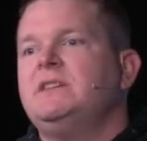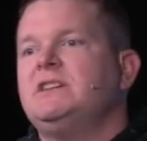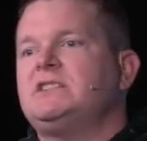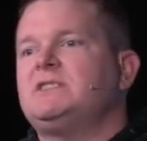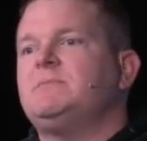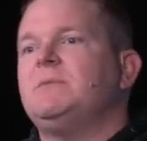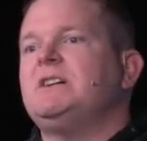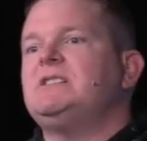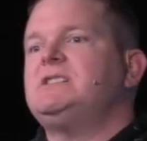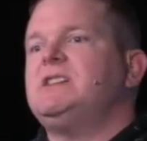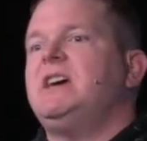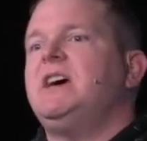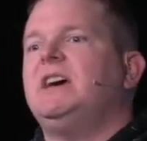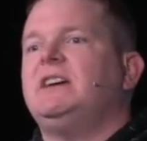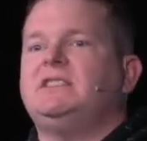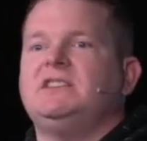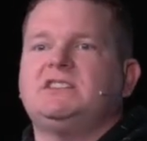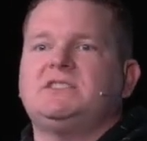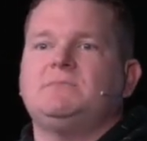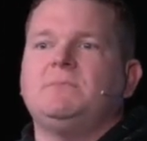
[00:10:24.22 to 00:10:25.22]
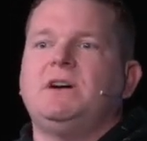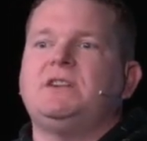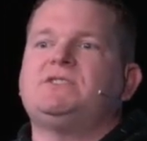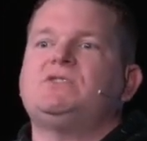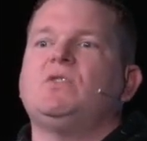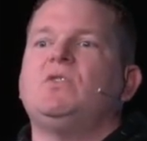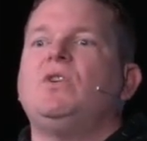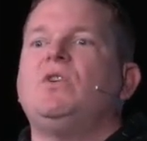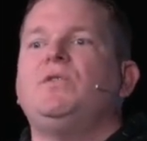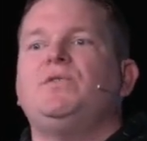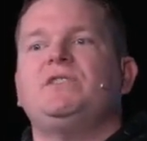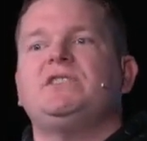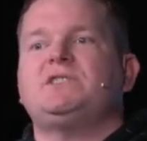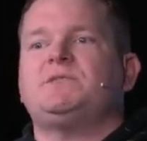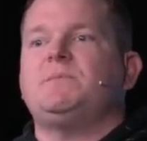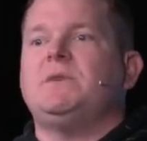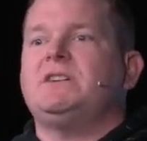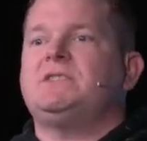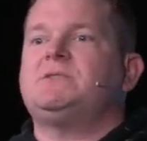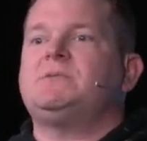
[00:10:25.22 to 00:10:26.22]
this much egg, this much oil,
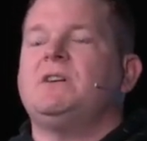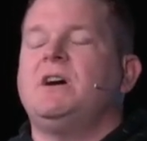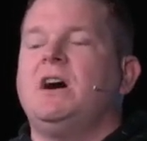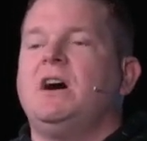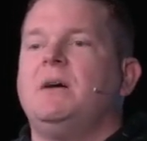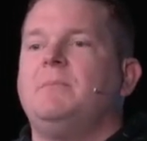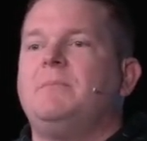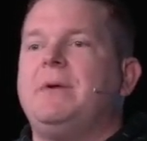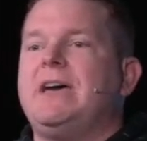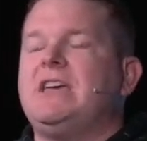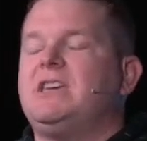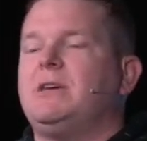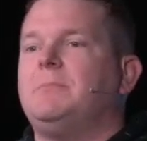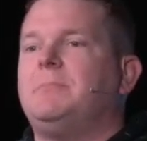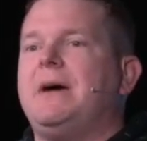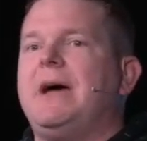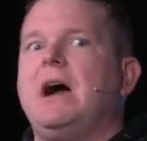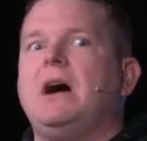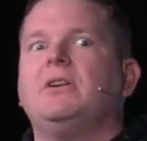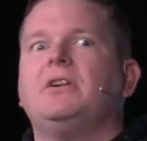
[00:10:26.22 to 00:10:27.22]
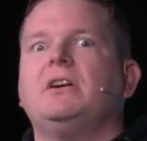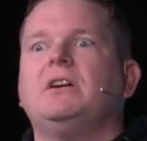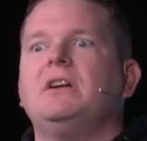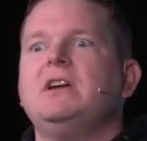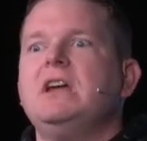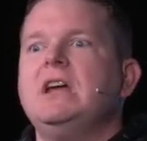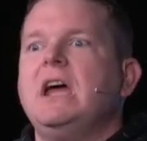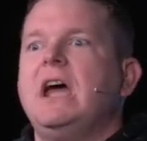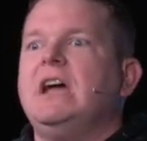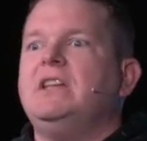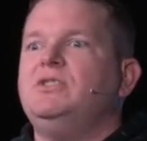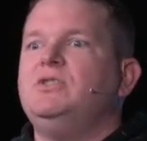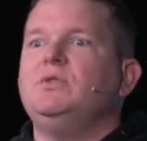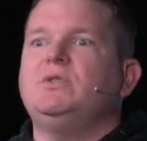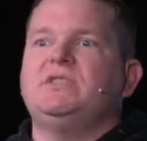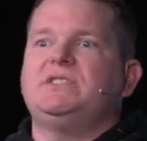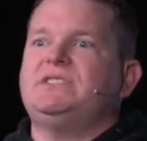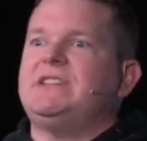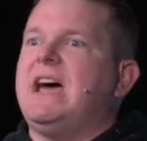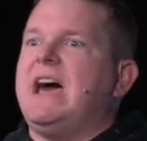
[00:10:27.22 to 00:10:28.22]
this much baking powder, and you
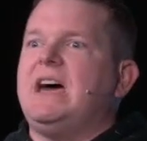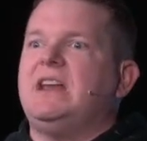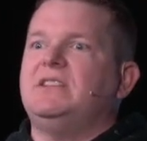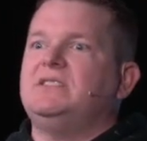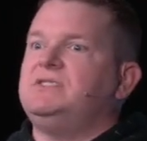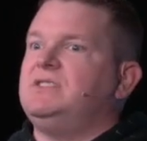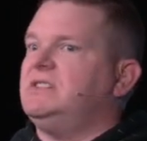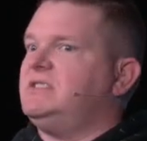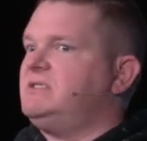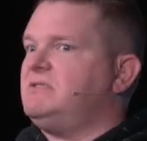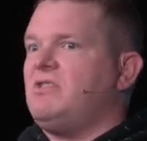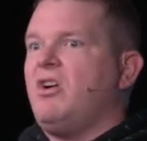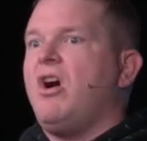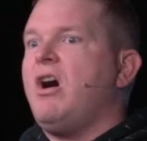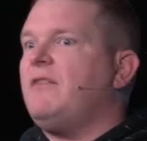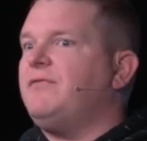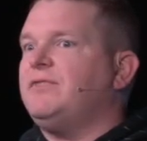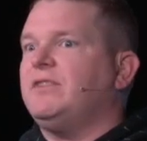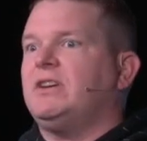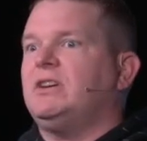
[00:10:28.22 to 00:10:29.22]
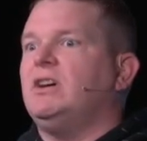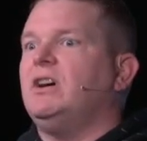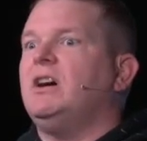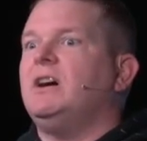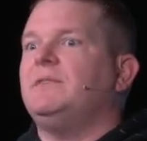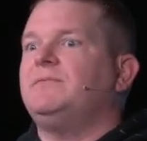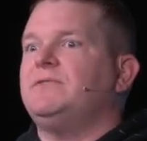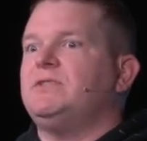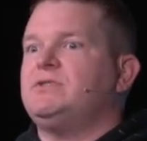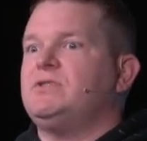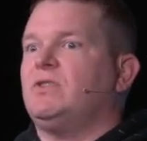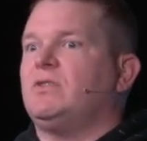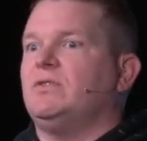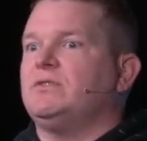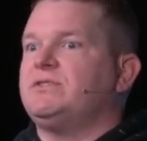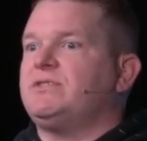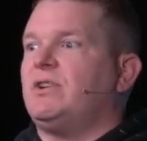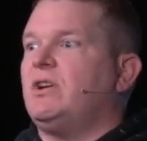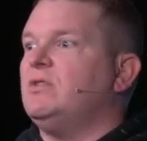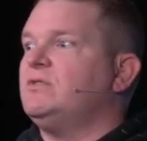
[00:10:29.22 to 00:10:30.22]
decided just off the cuff that you're
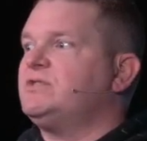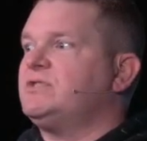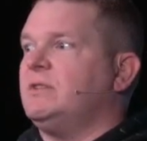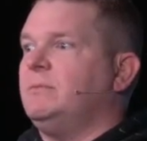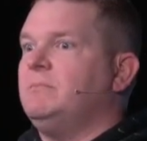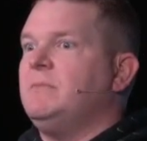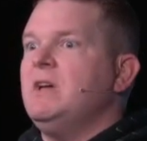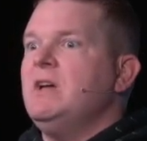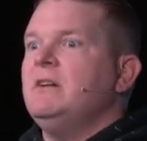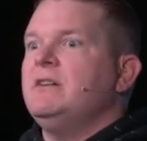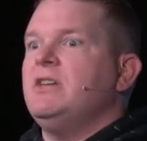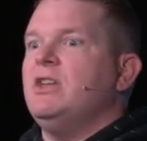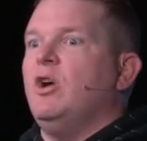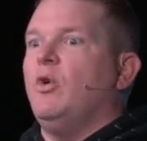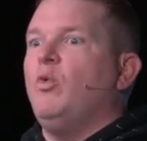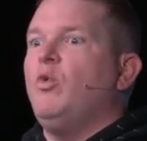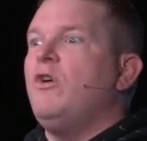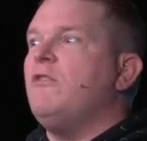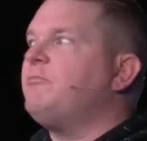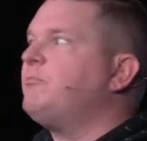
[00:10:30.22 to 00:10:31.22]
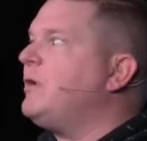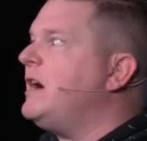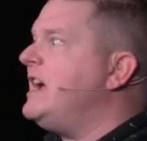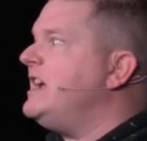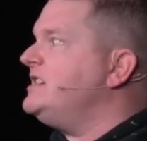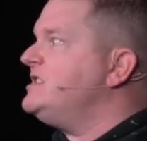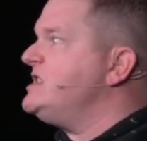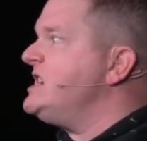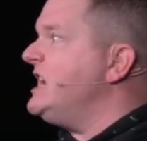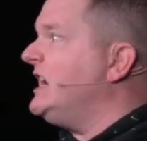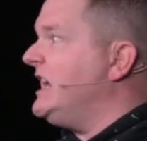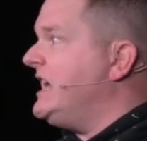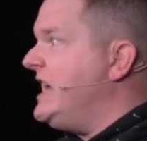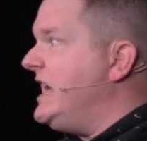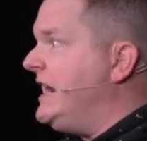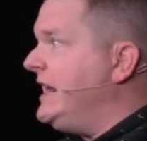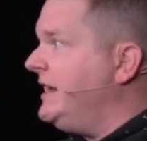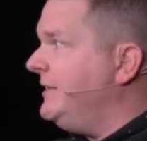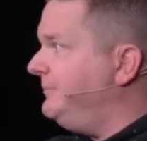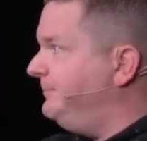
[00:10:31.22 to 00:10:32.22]
going to throw some, you know, Wolf brand chili
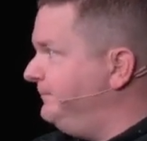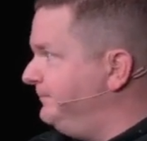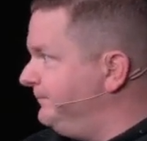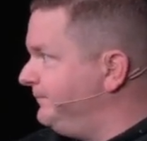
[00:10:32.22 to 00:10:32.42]
in it.